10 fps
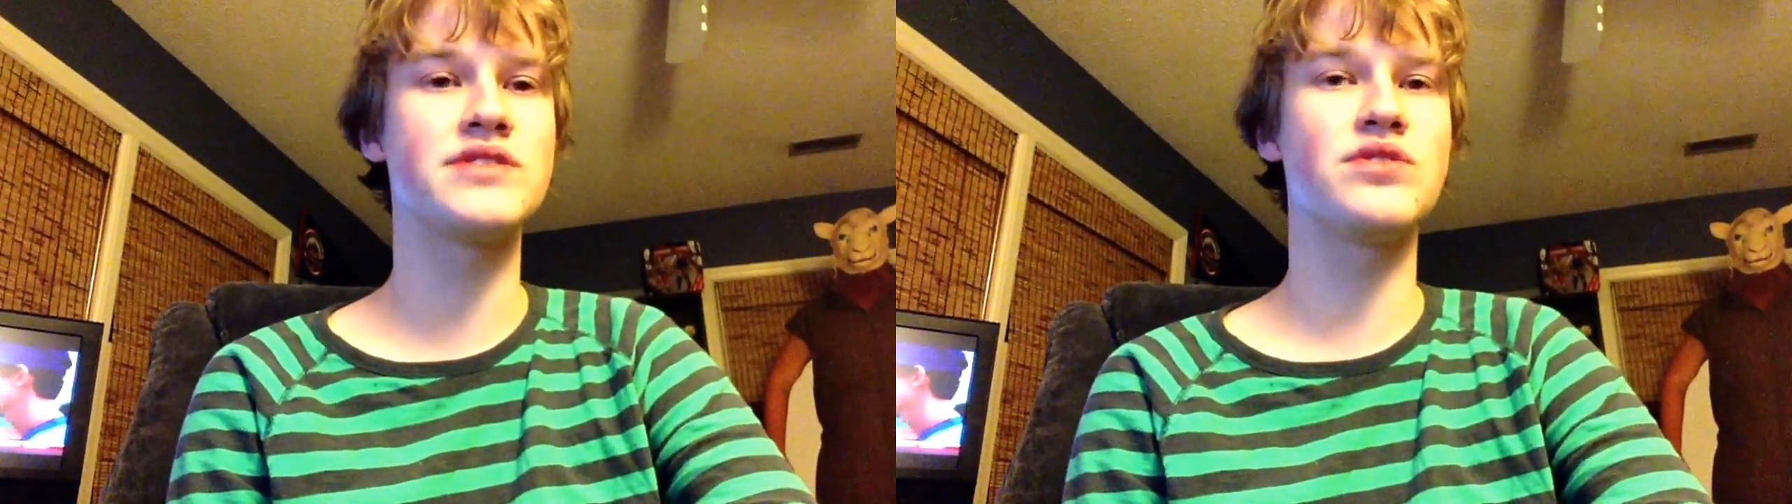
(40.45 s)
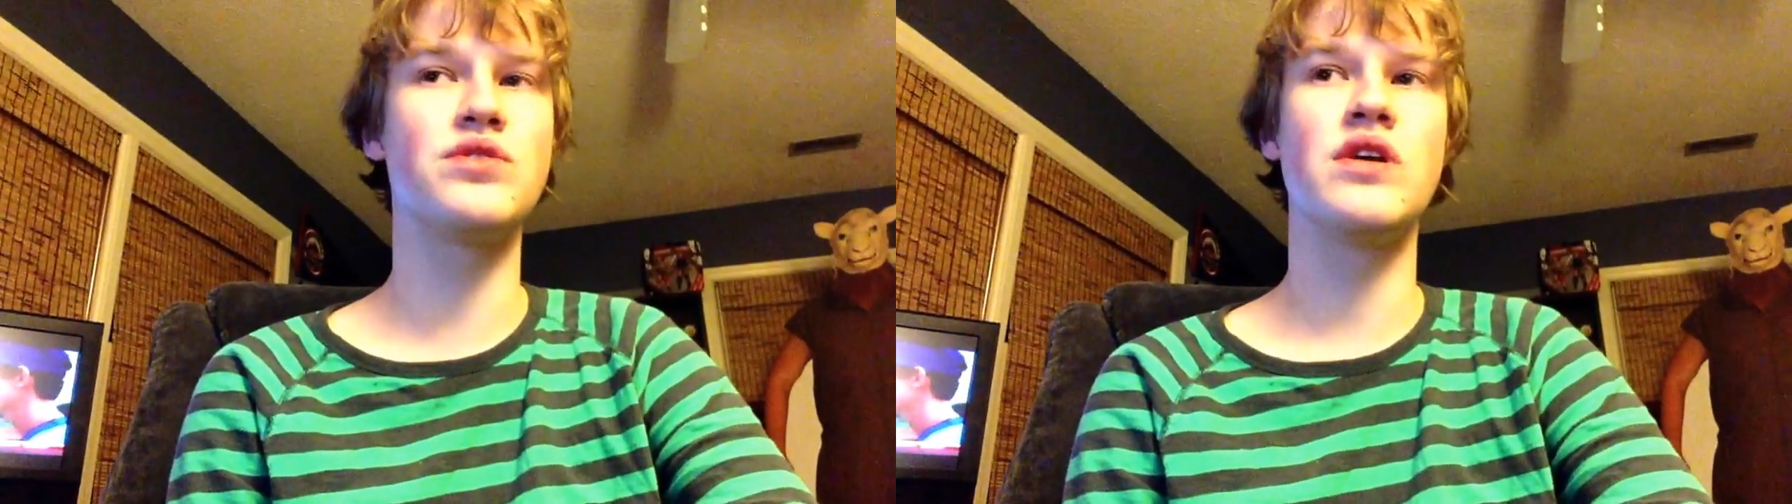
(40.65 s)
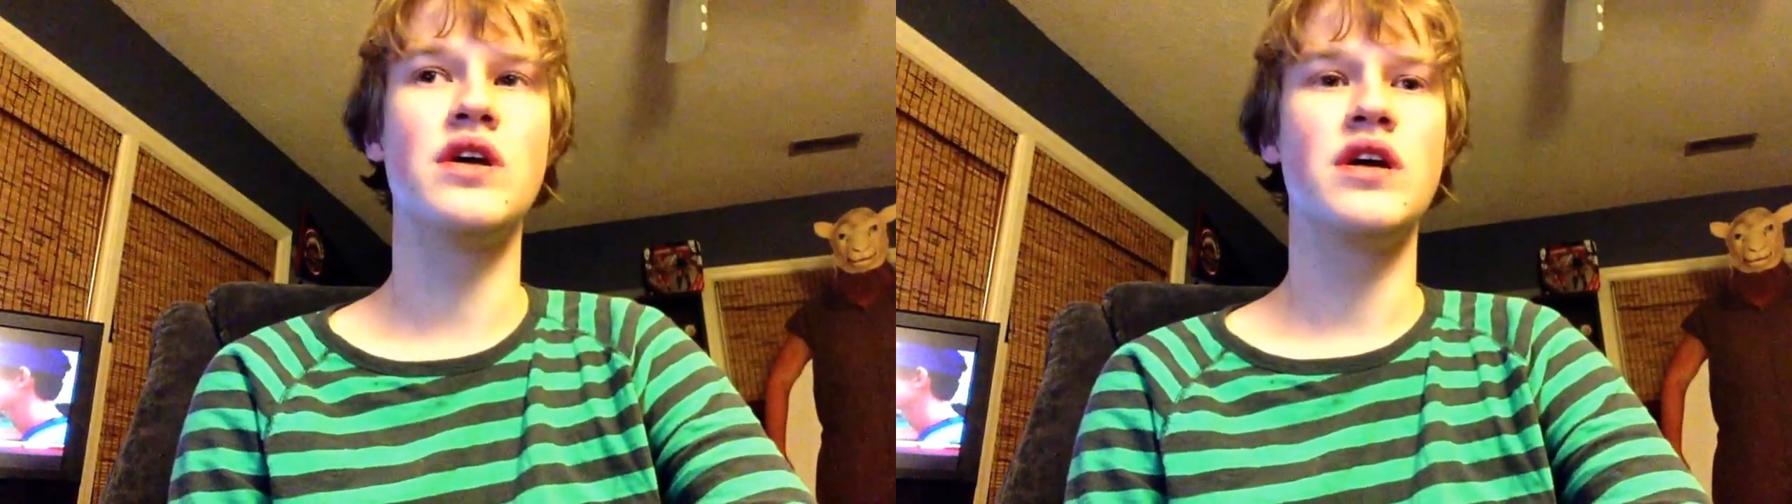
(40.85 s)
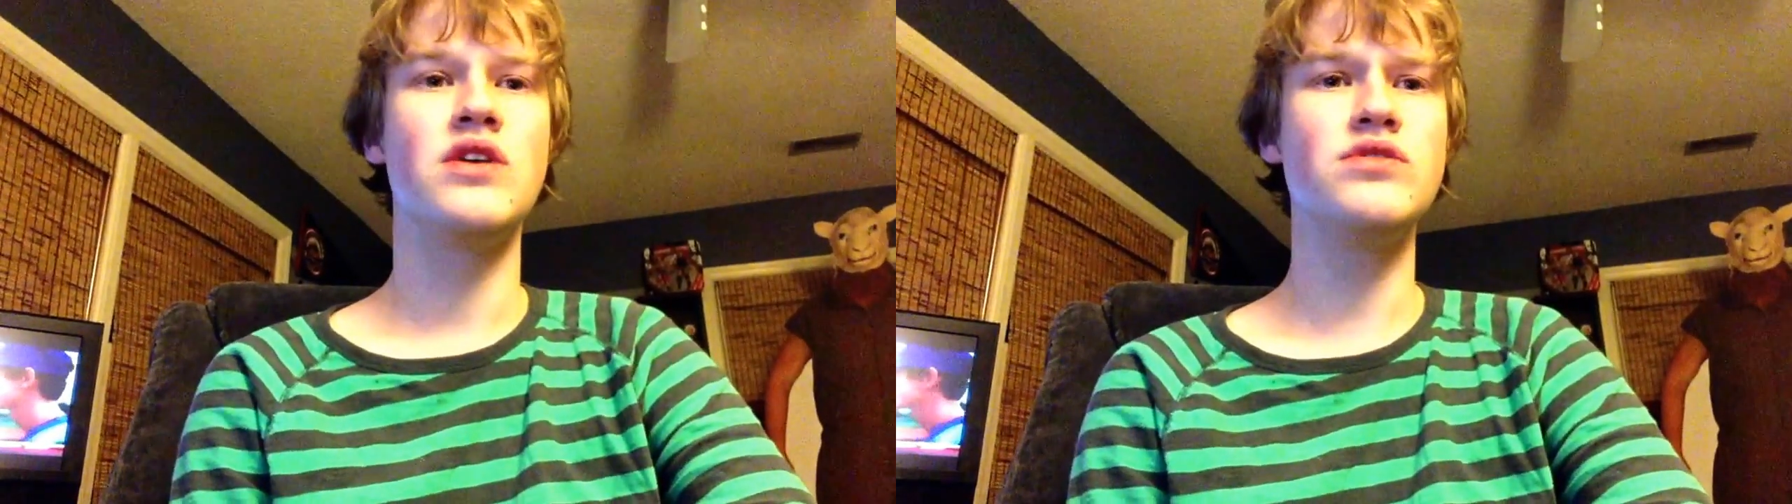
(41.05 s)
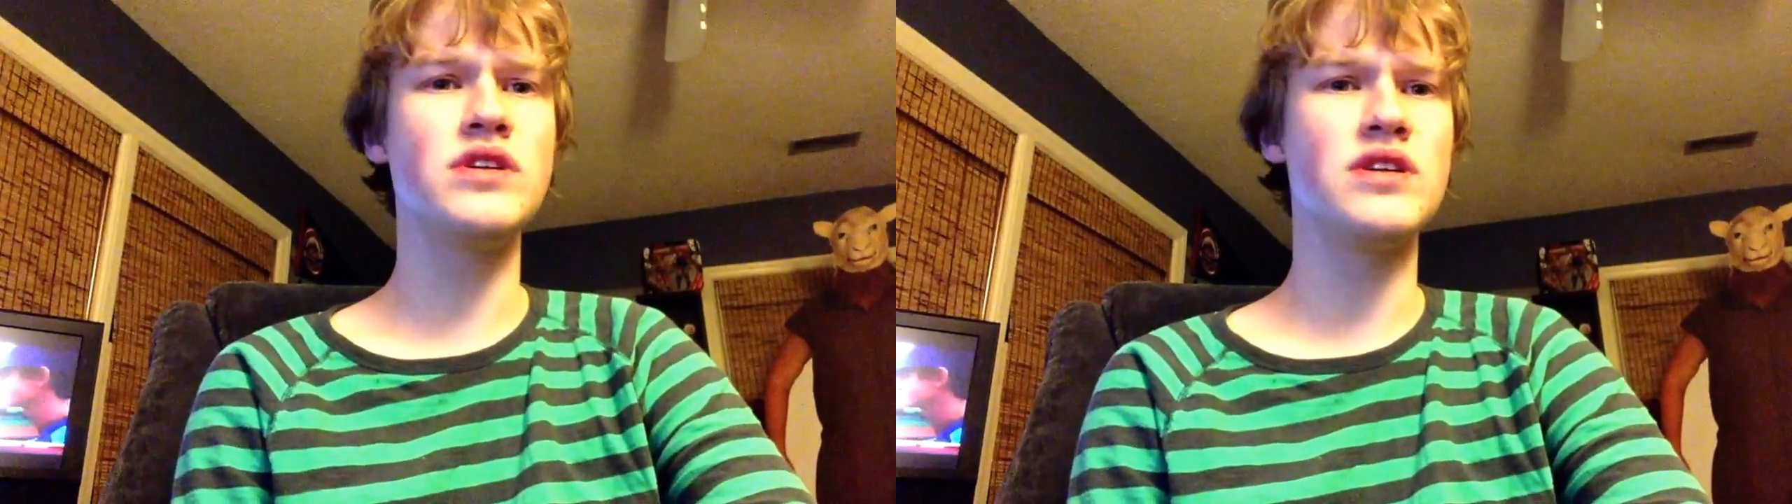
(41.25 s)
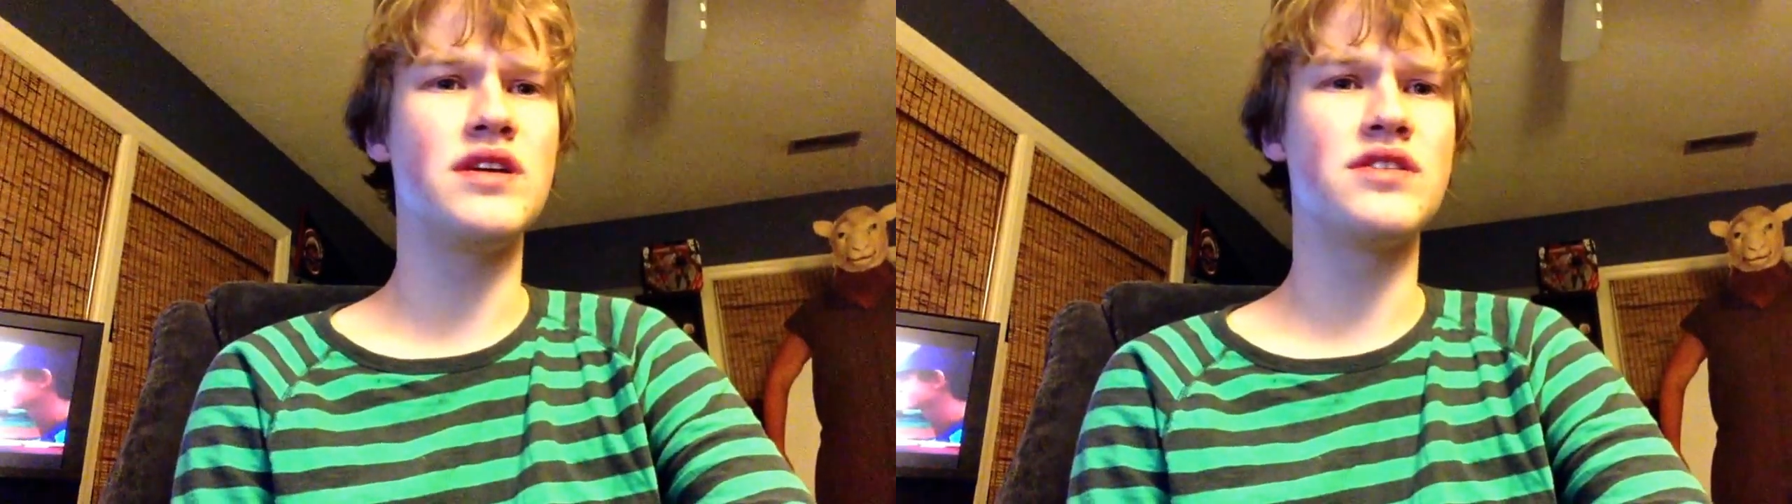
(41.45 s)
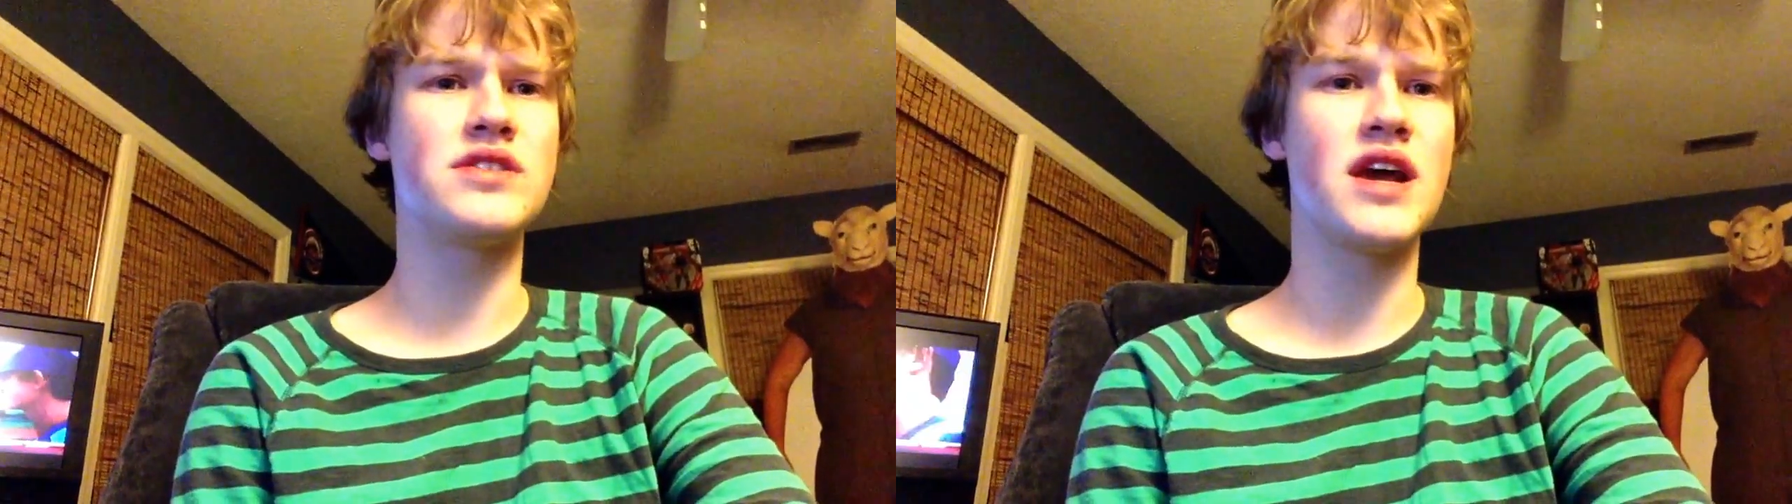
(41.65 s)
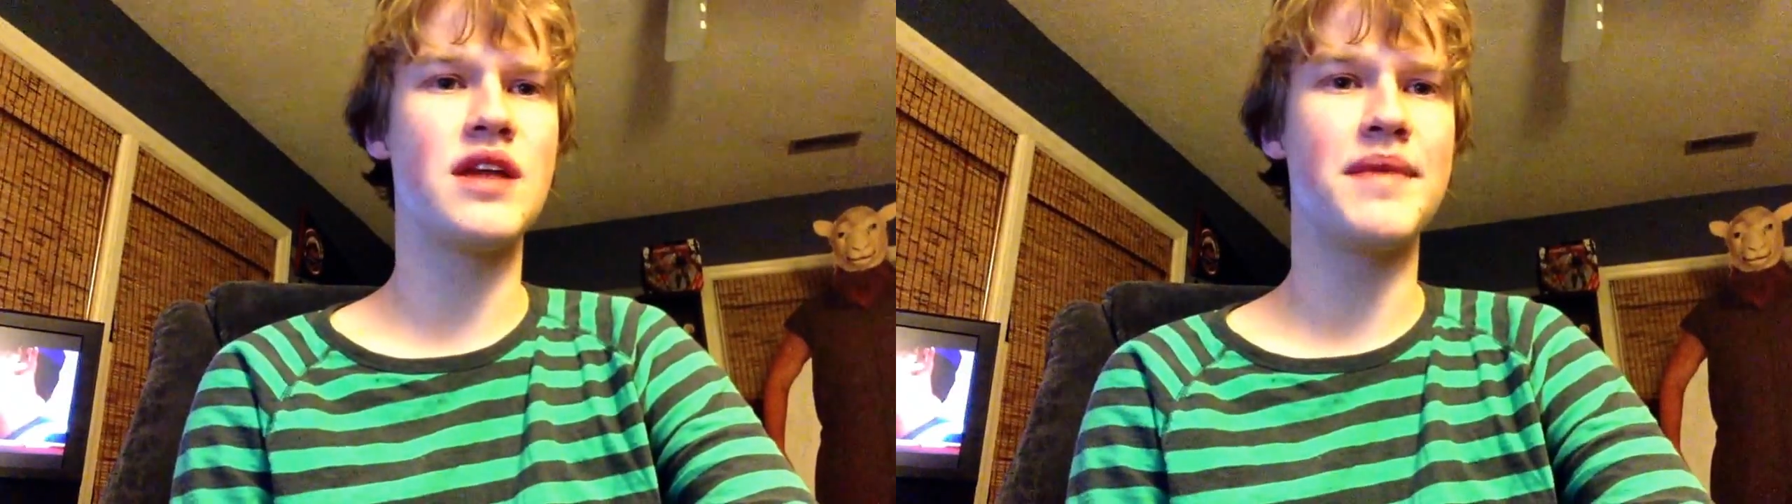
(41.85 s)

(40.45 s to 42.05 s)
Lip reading: It was an entertaining